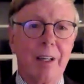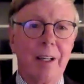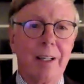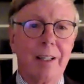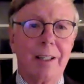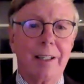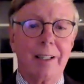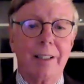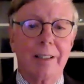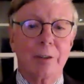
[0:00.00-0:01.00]

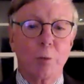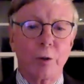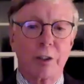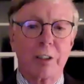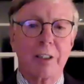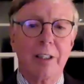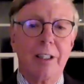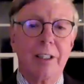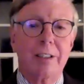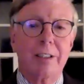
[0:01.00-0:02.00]
and it's worked.
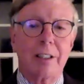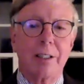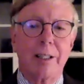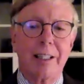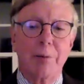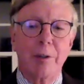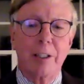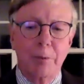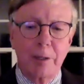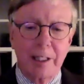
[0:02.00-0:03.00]
So I think we're
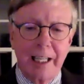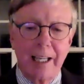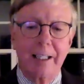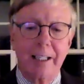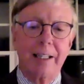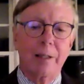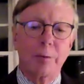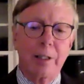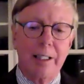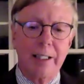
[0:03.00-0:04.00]
good with that. I think
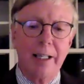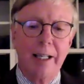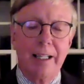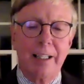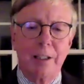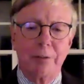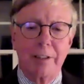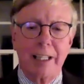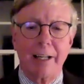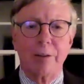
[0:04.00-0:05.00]
we,
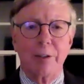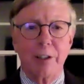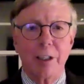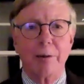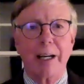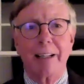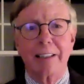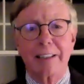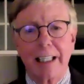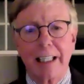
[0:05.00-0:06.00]
now know how to
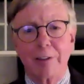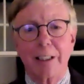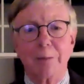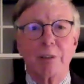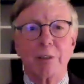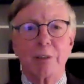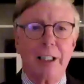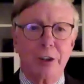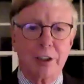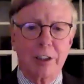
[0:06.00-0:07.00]
safely bring
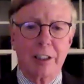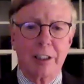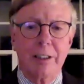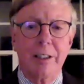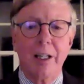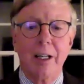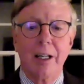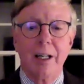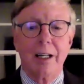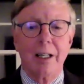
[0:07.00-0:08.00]
patients in.
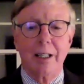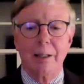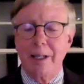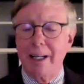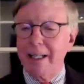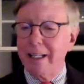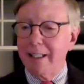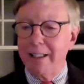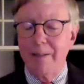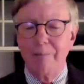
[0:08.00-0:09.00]

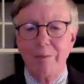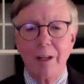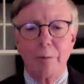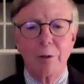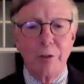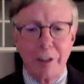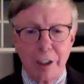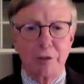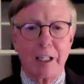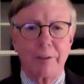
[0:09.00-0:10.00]
I was very
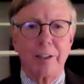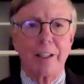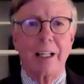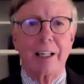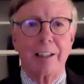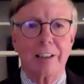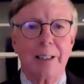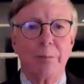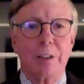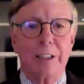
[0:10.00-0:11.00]
grateful that our
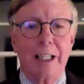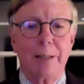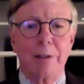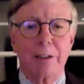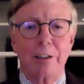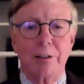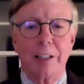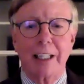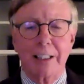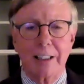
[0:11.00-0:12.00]
team was able to
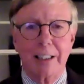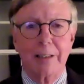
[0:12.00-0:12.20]
get the